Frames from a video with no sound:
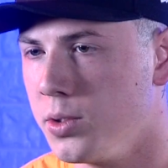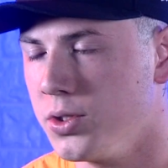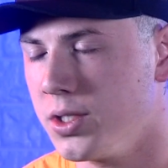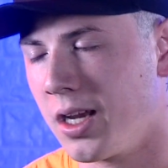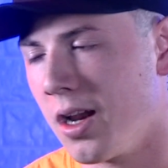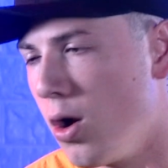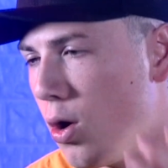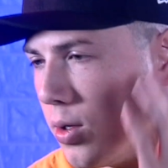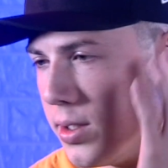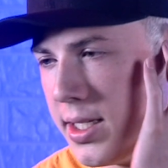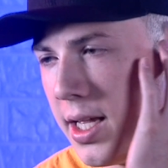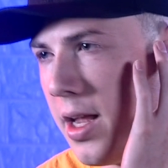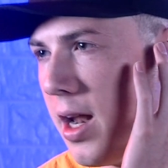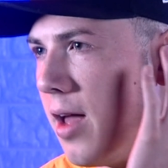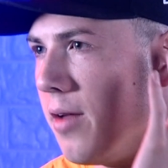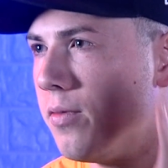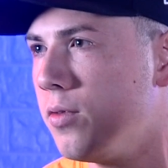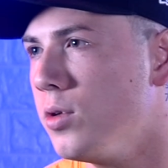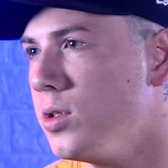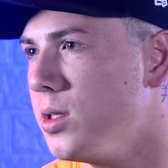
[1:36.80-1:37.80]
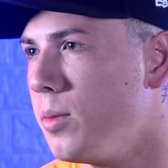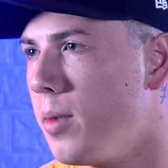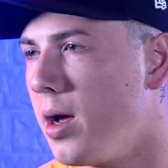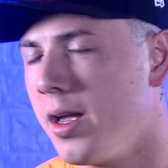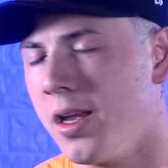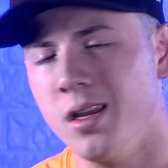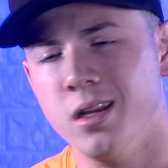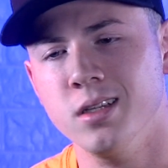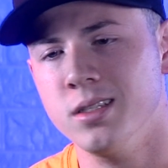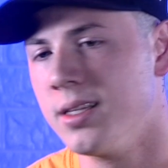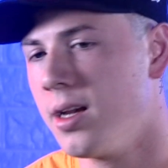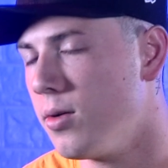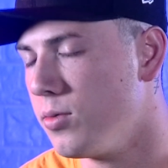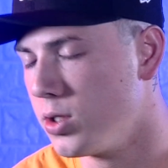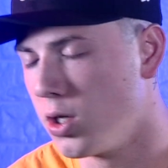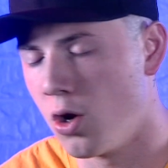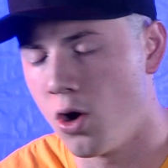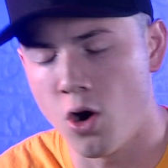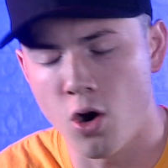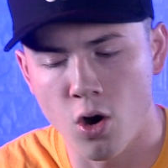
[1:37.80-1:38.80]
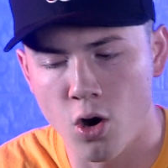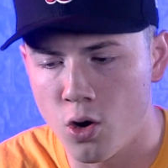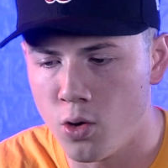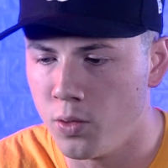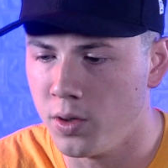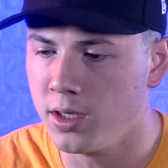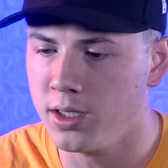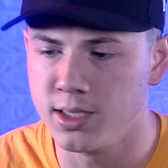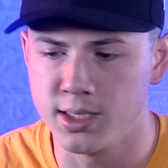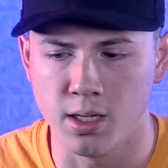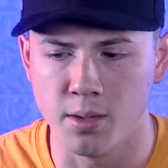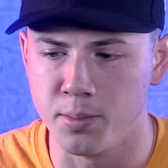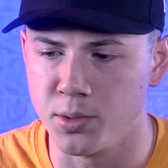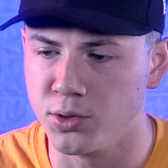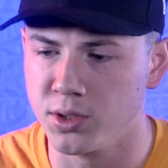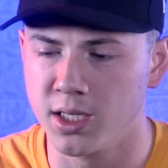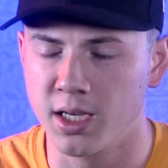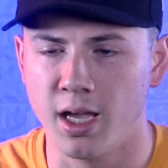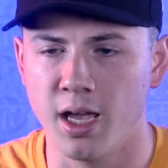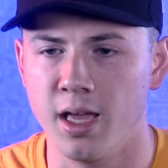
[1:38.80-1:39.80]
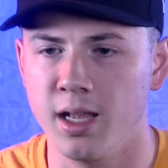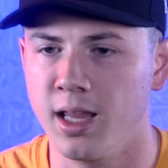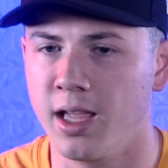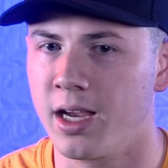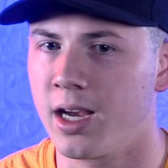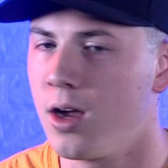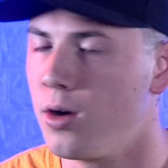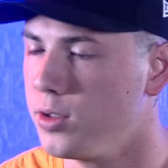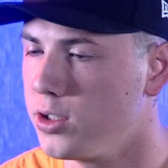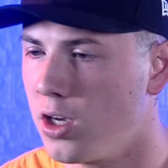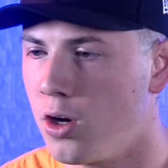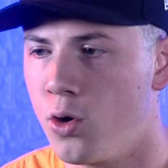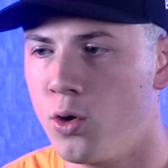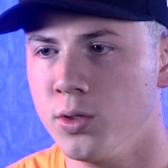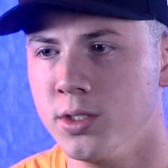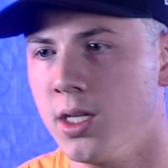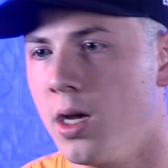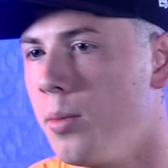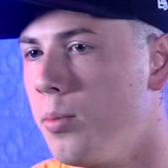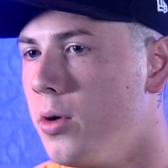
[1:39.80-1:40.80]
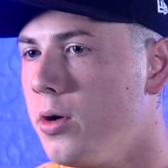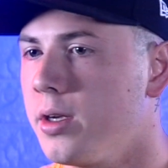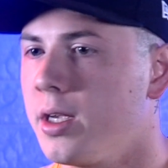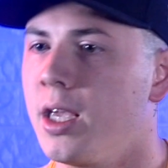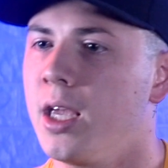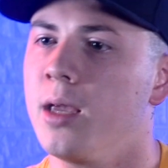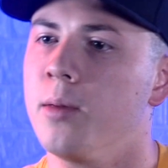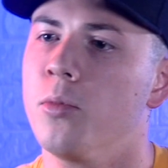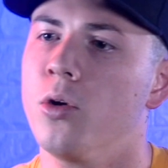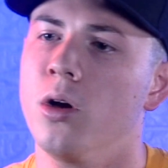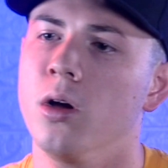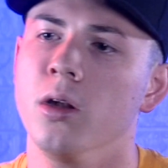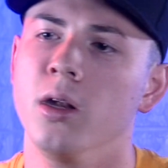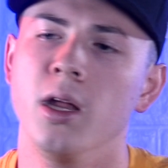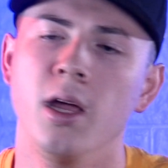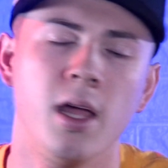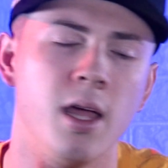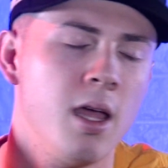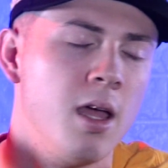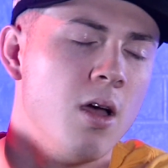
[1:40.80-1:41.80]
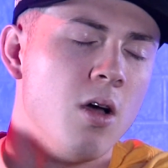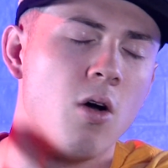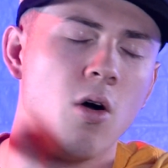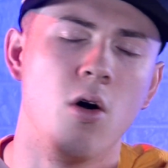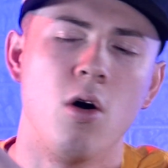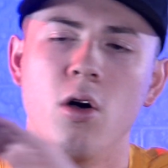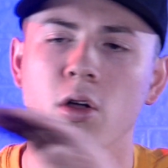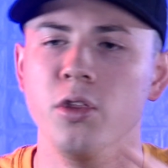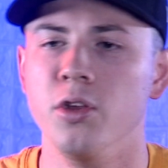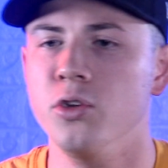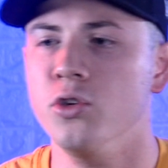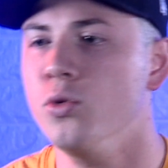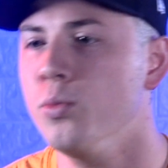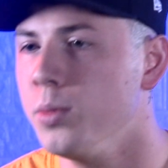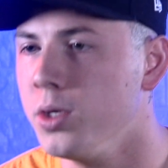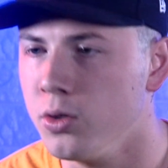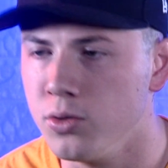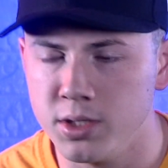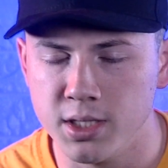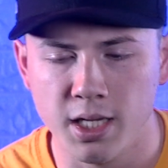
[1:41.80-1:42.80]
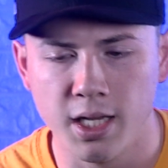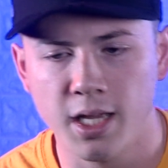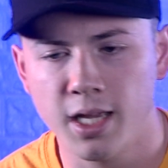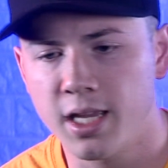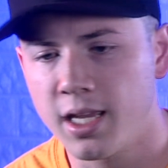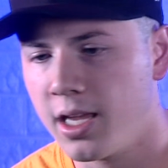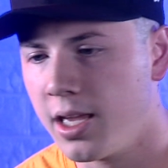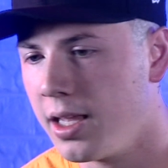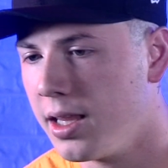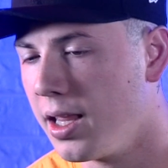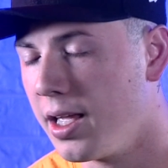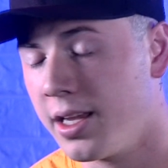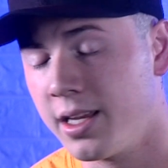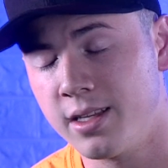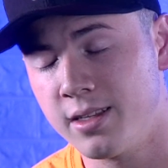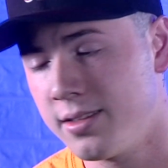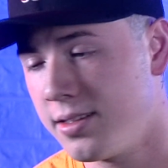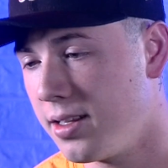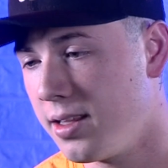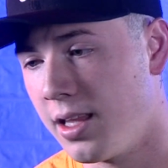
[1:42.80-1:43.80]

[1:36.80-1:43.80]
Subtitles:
to music. I always had headphones in my ears. I was always a music head. Like, I was always up on game on all the new music, and like